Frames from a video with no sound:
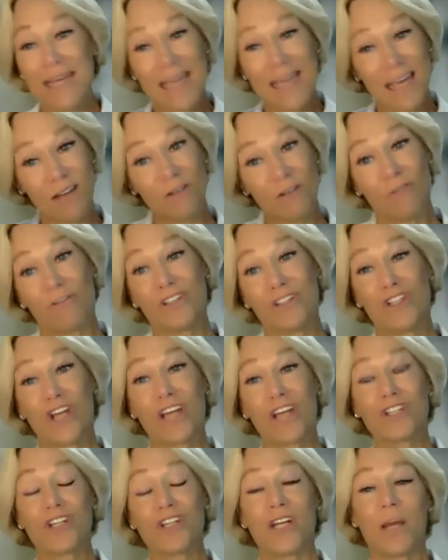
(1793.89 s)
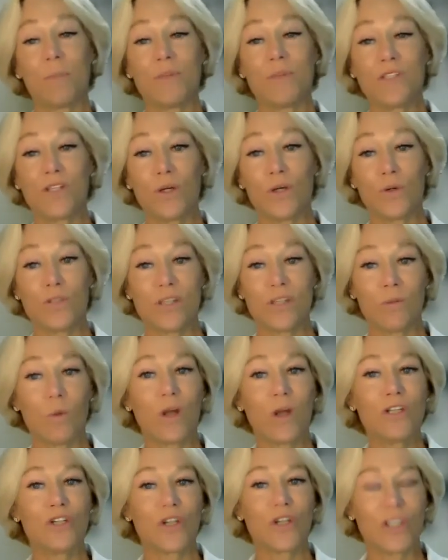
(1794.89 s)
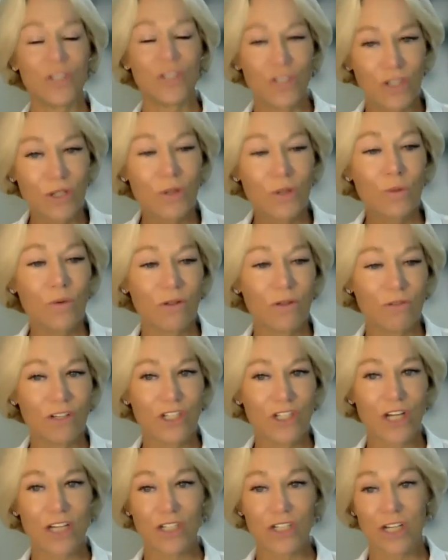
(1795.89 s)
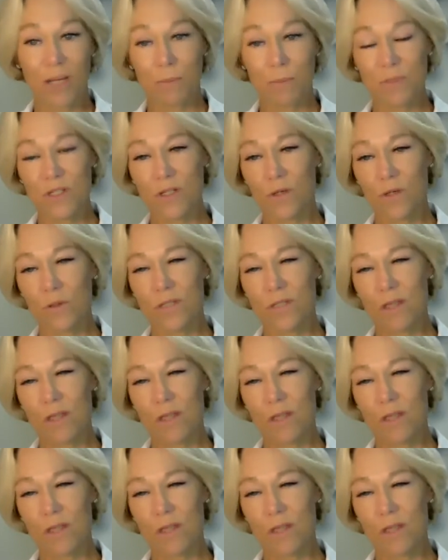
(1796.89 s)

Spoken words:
and the rejection episodes and what you can do with rejection episodes.